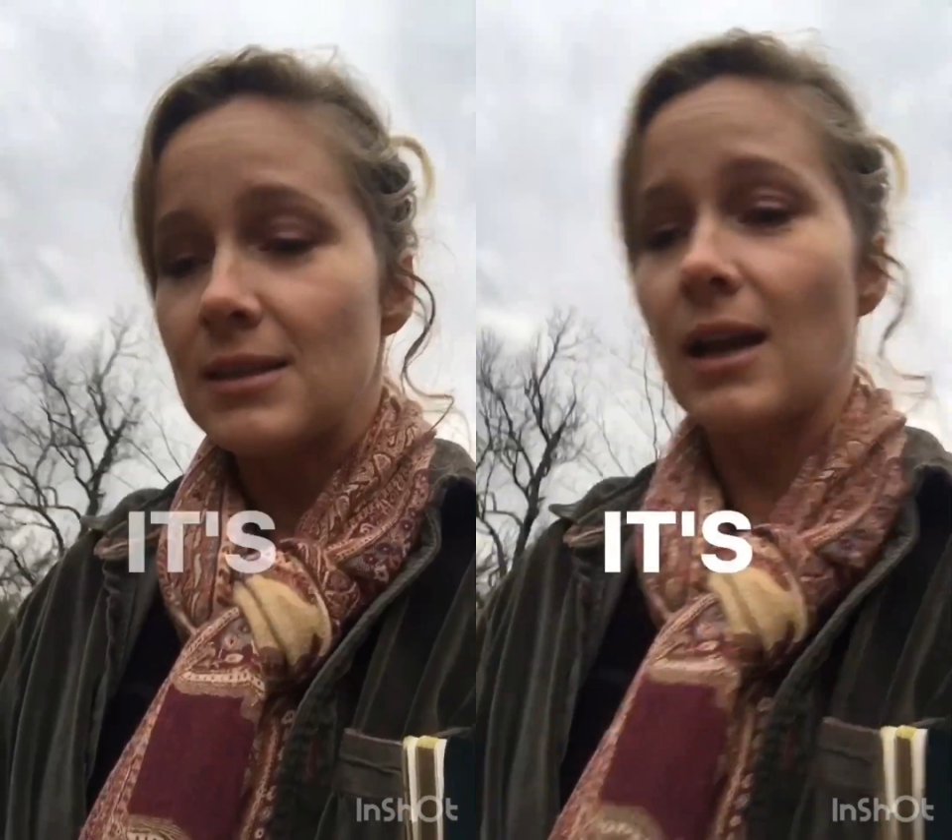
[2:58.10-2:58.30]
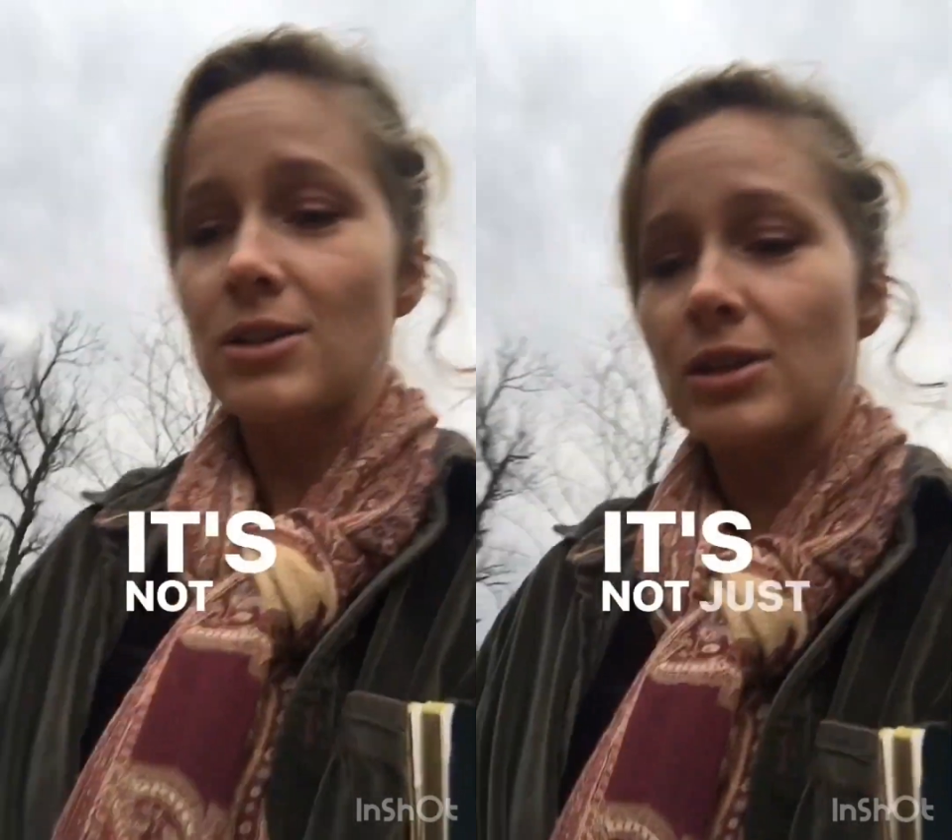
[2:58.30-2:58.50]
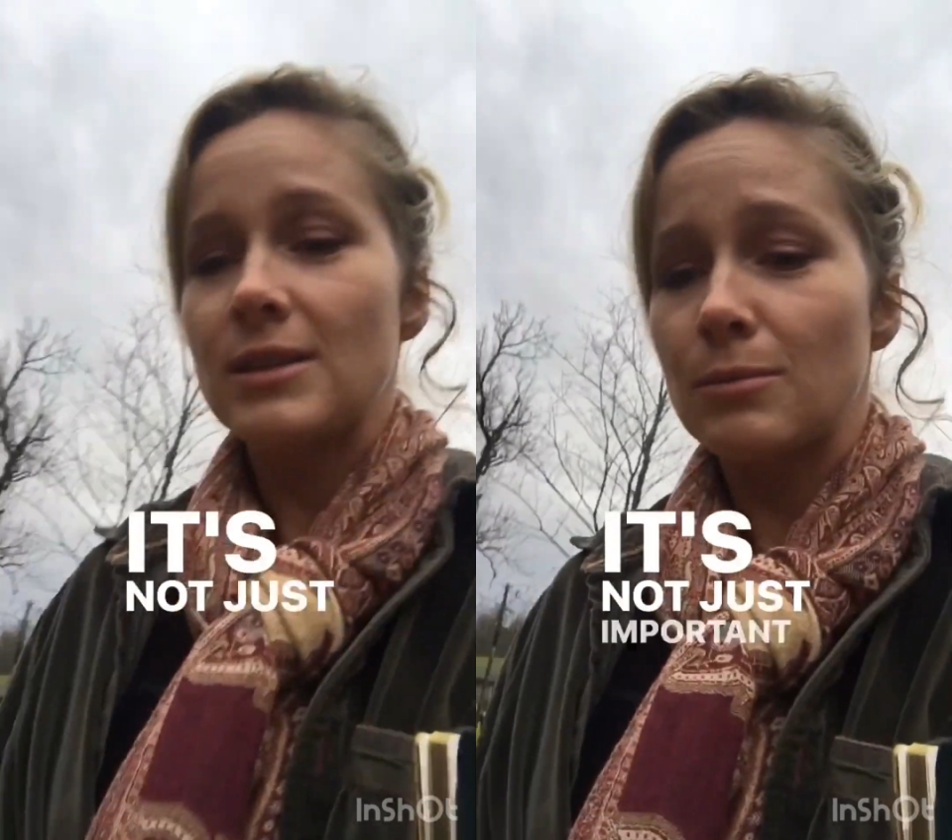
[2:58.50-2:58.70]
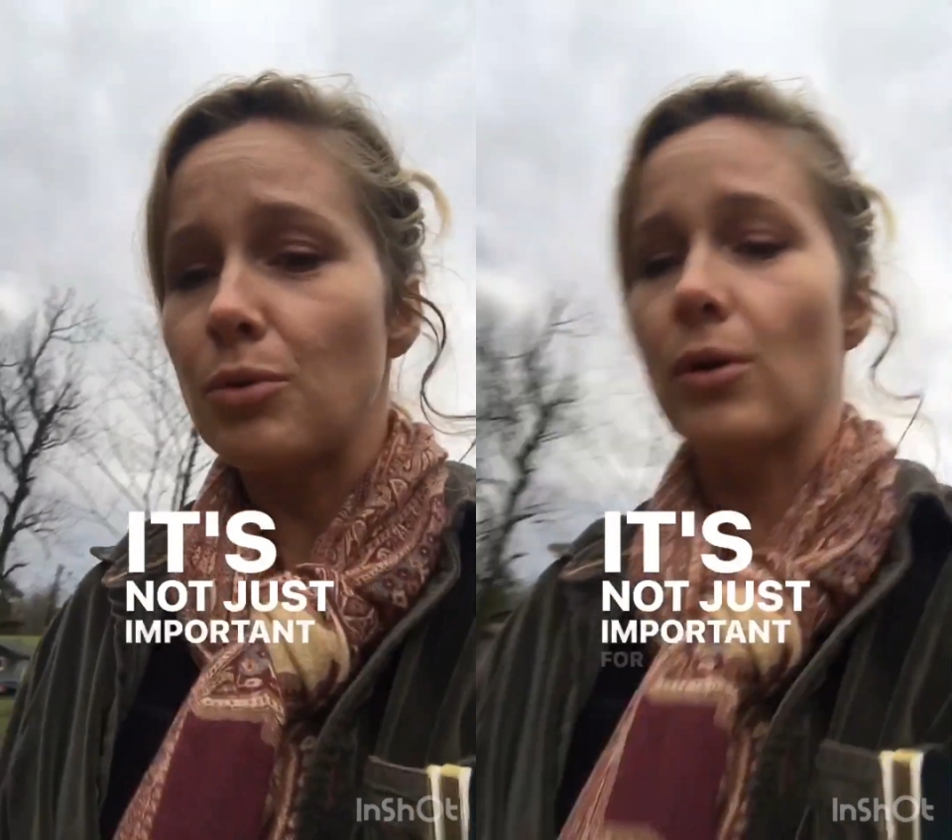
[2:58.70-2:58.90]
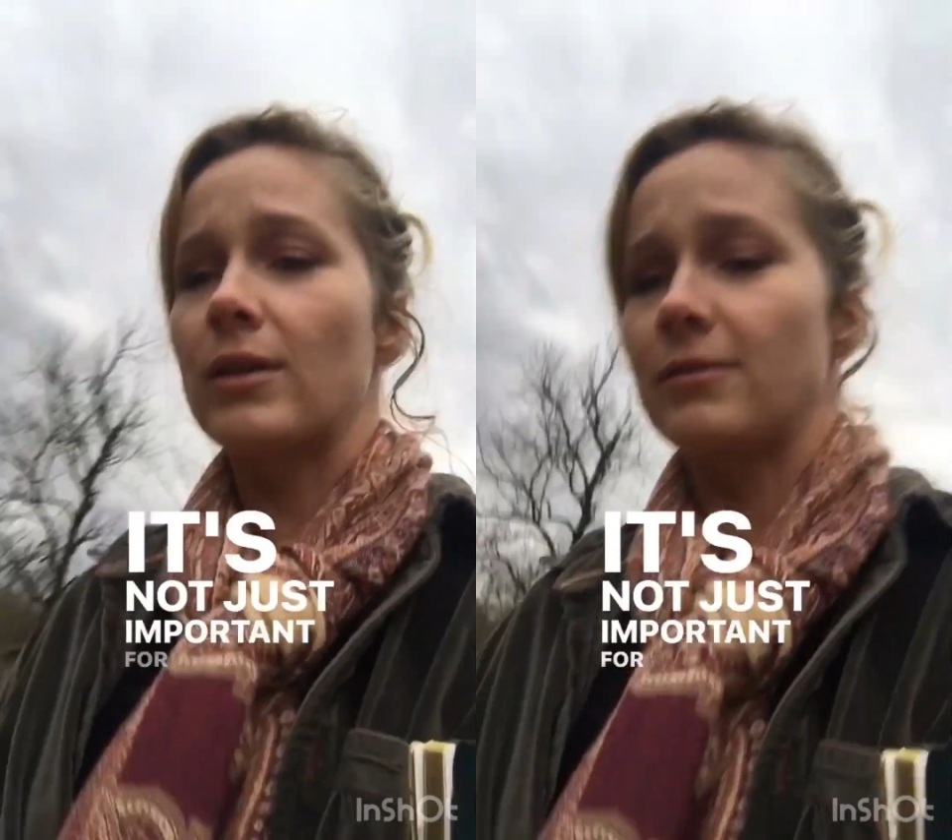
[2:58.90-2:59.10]
not just
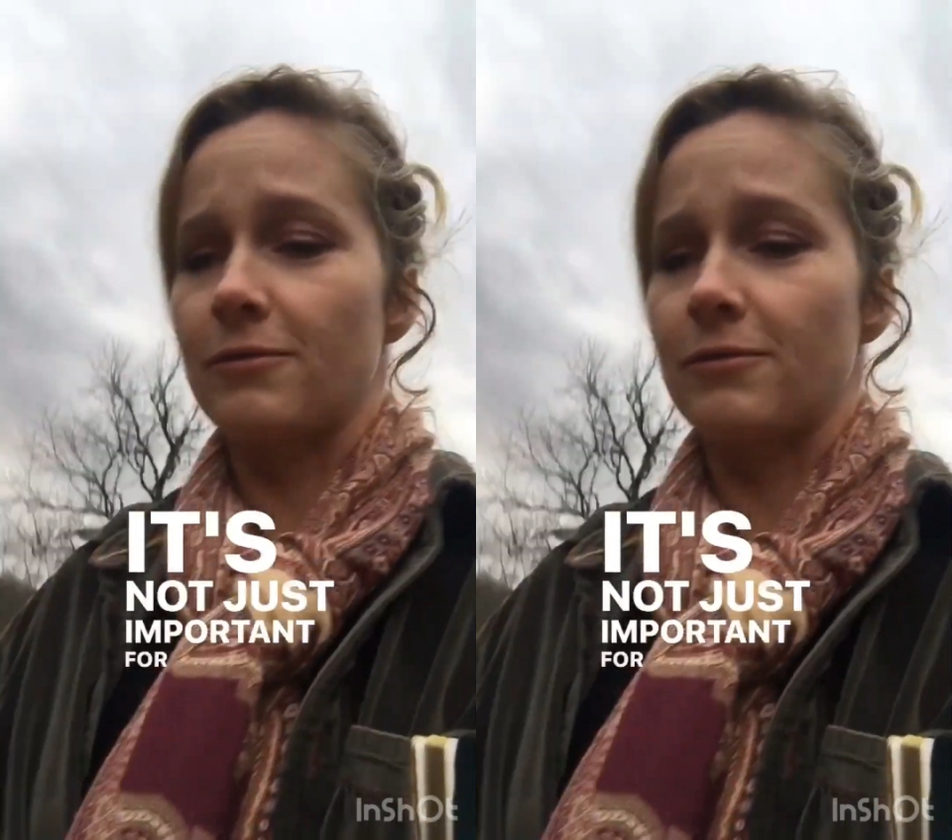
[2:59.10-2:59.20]
important